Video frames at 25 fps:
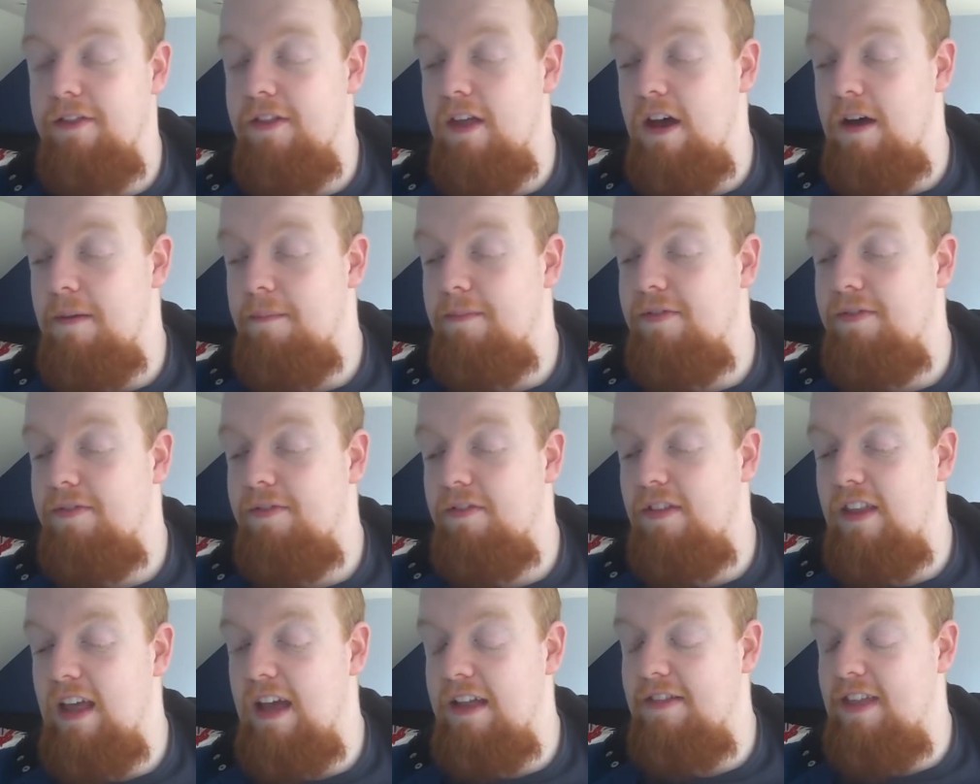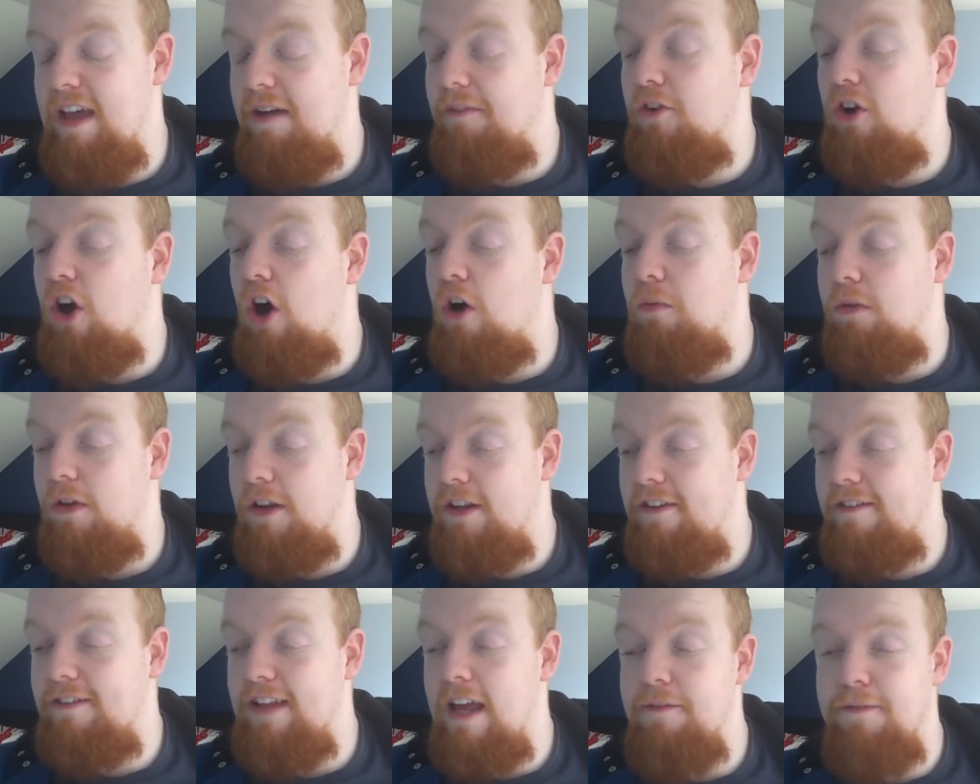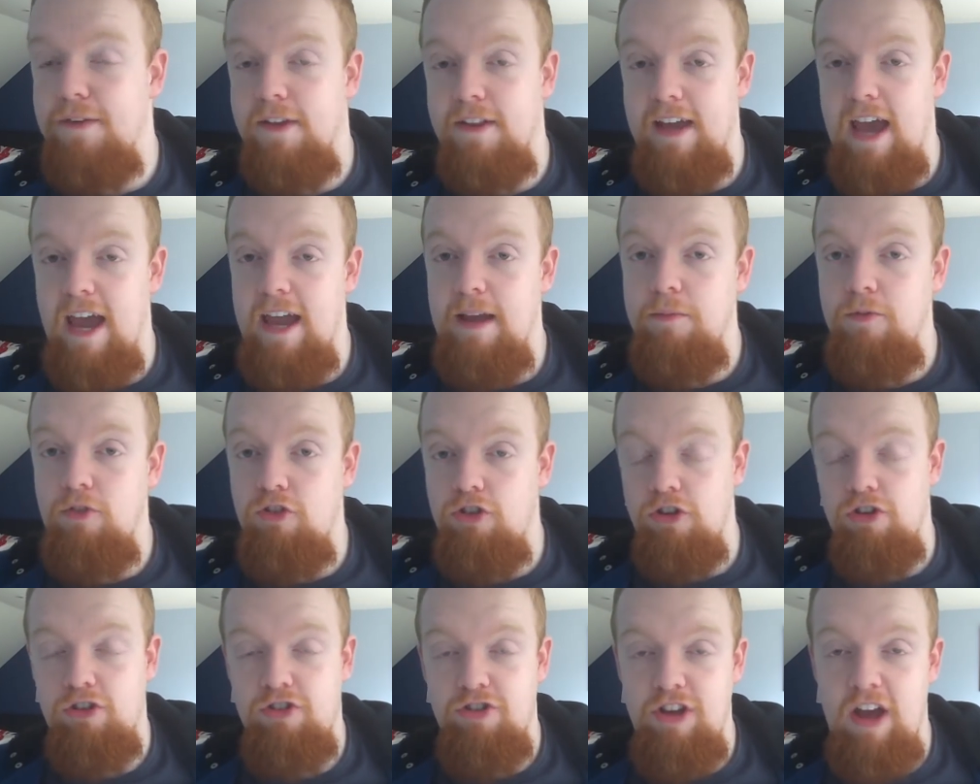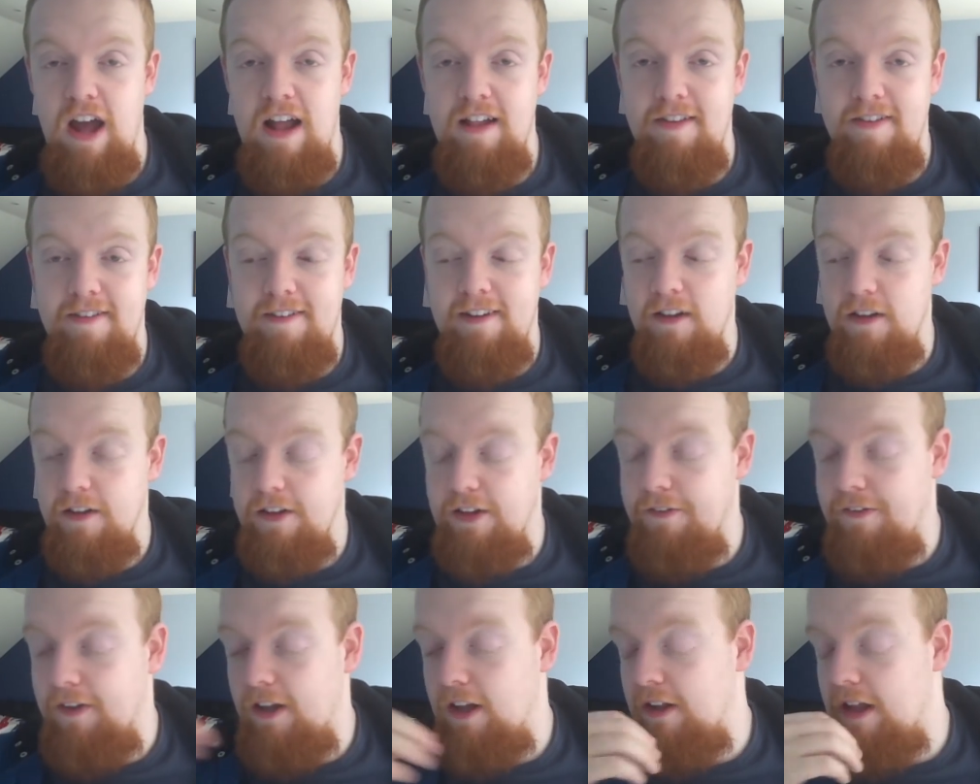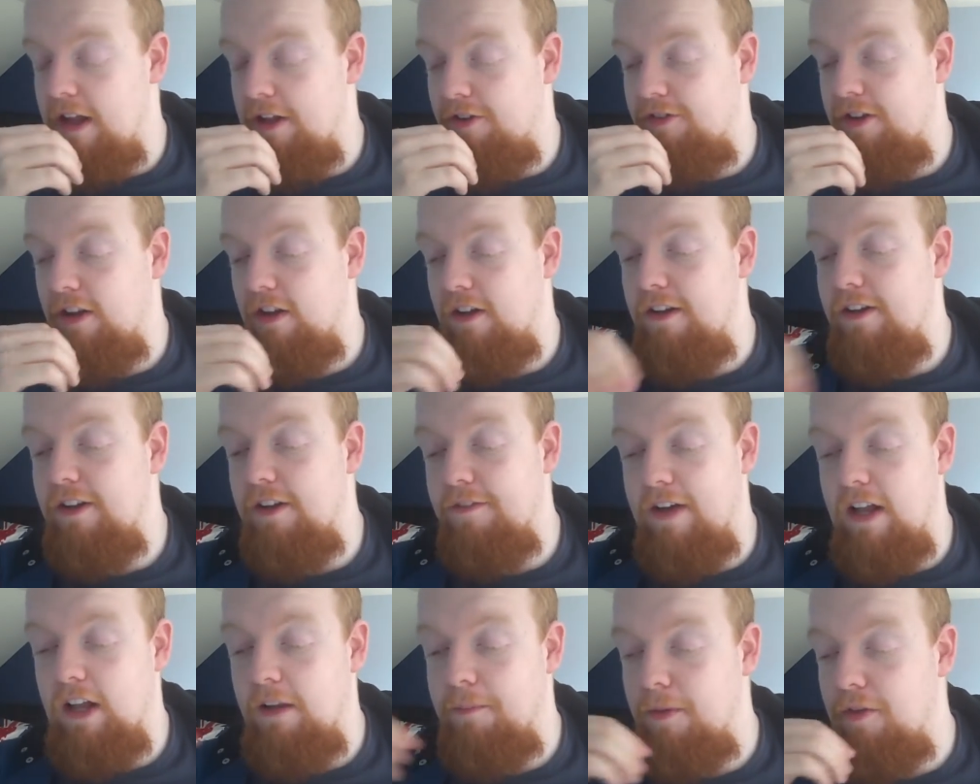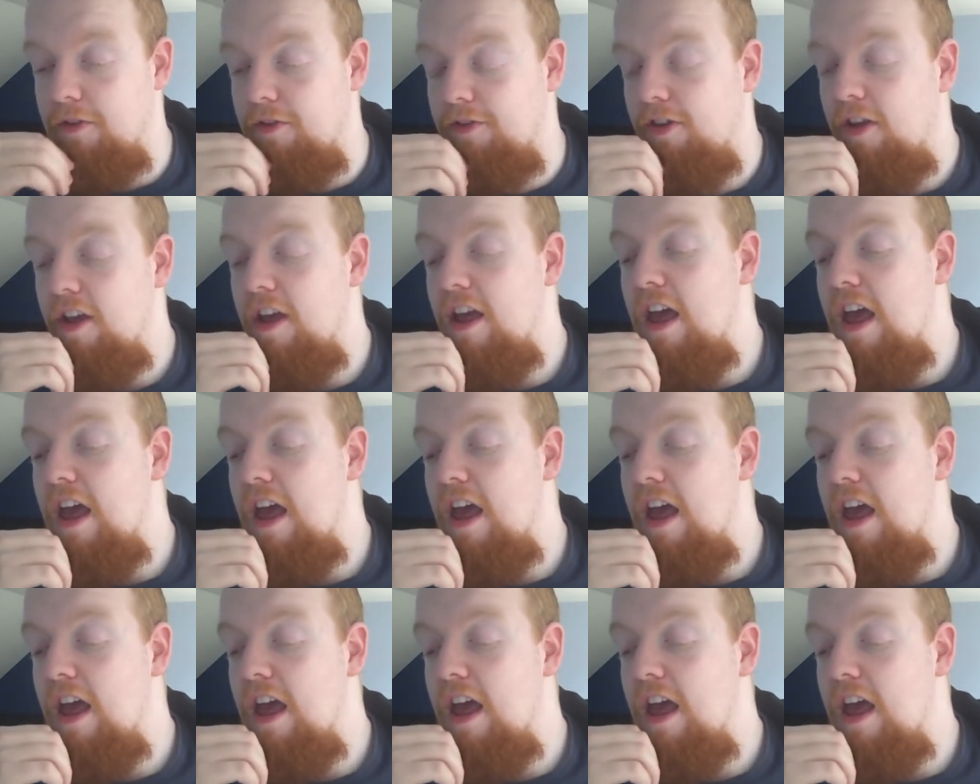It um, they, they haven't got a release date for the game just yet. It's still in develop. It's still in development.